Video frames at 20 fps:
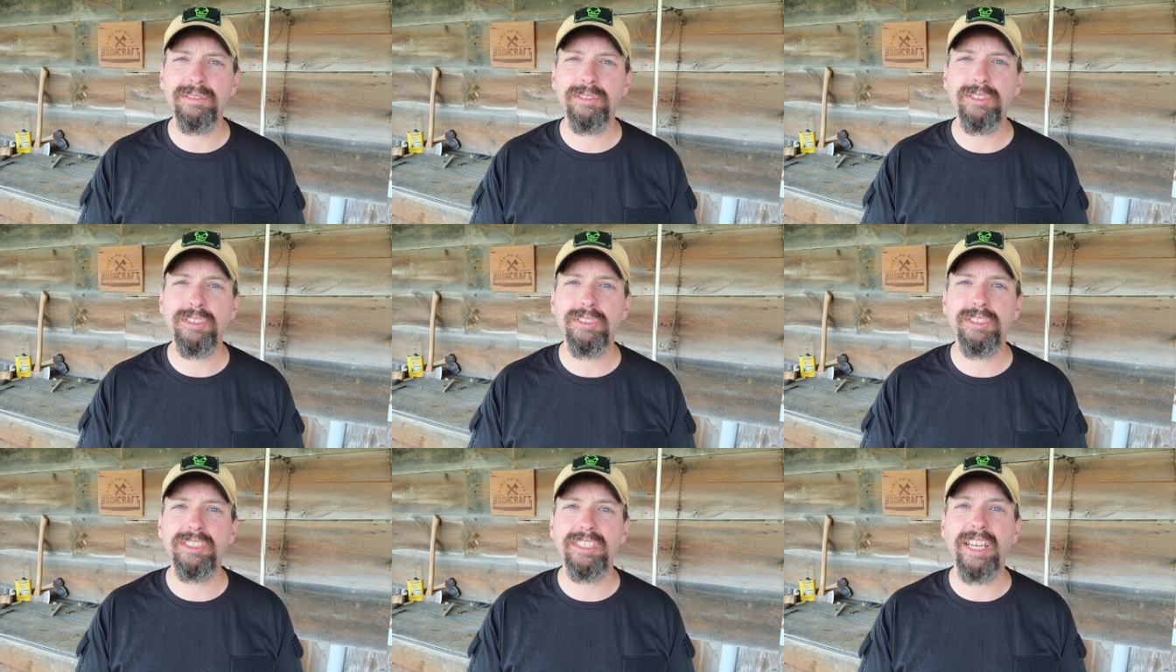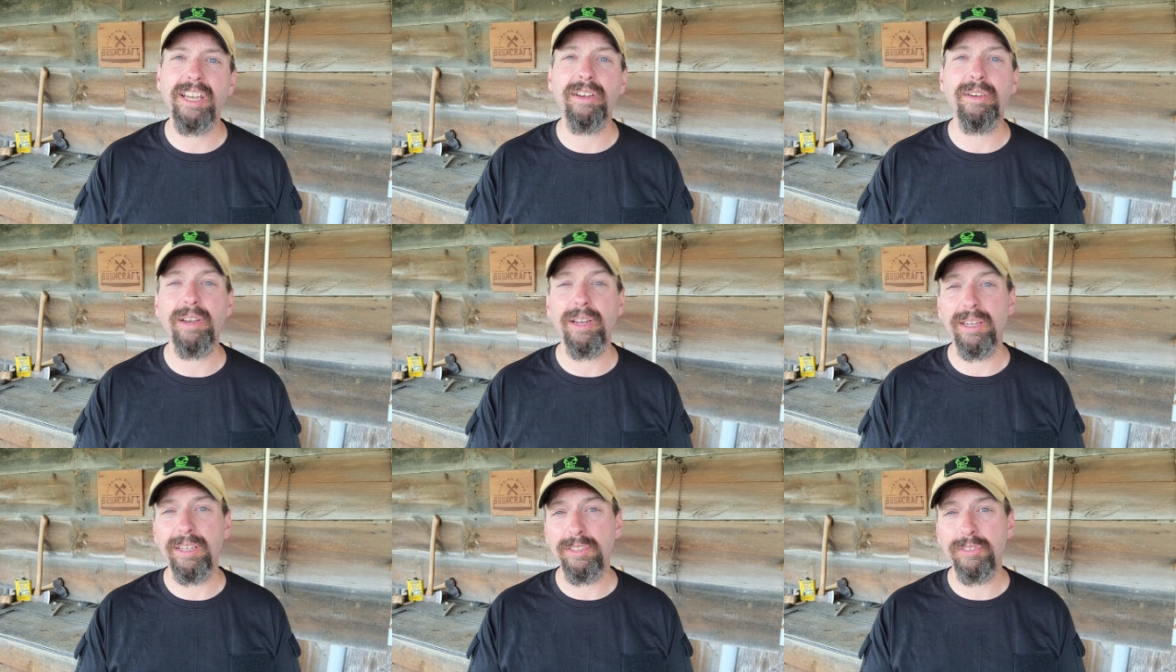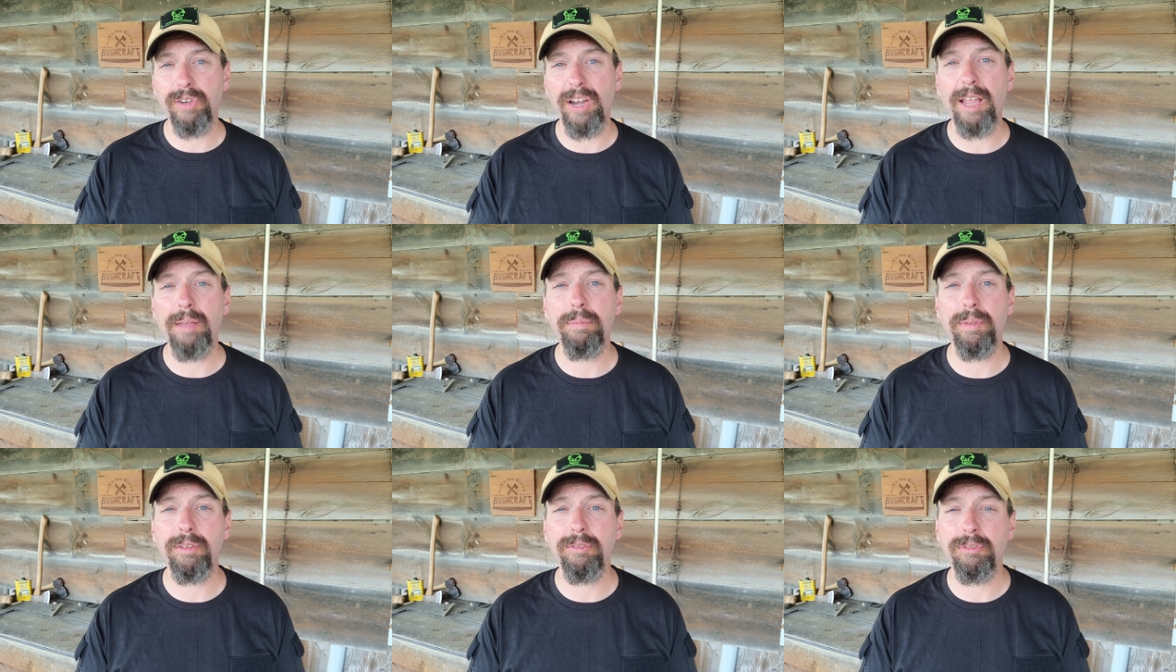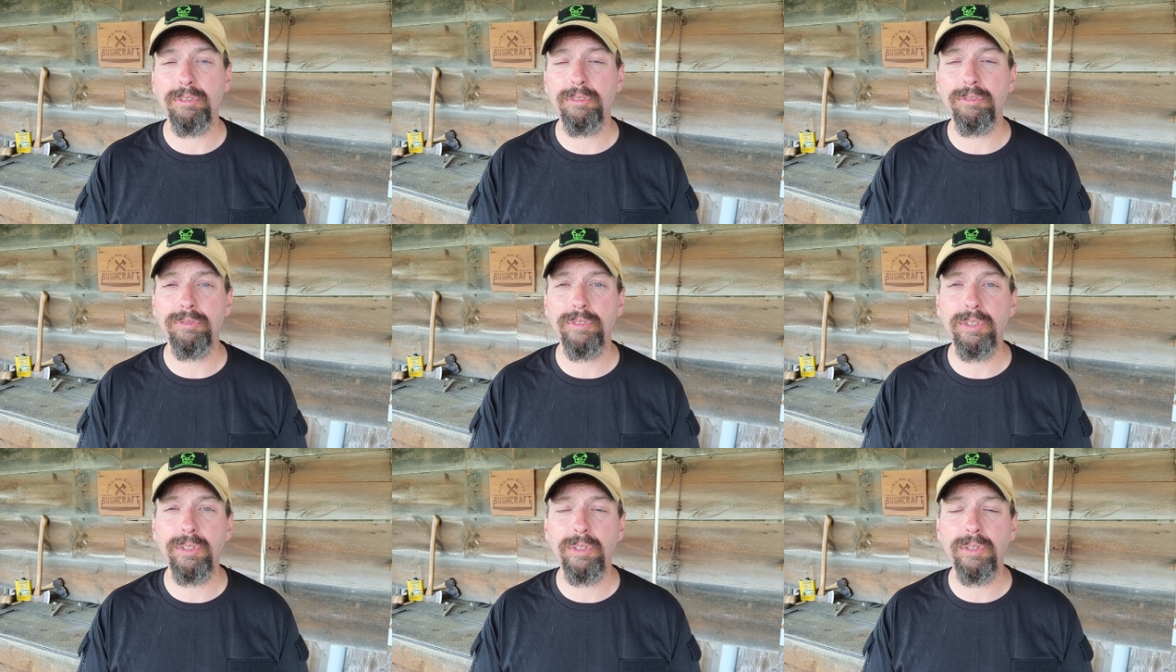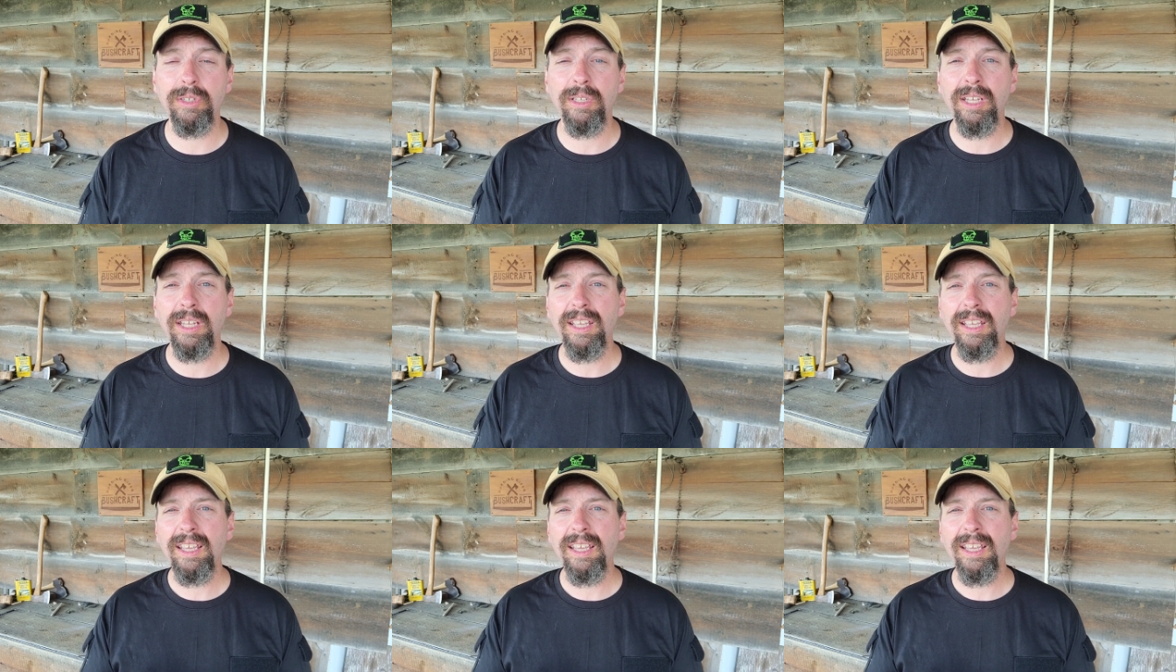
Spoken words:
snaring and trapping for food,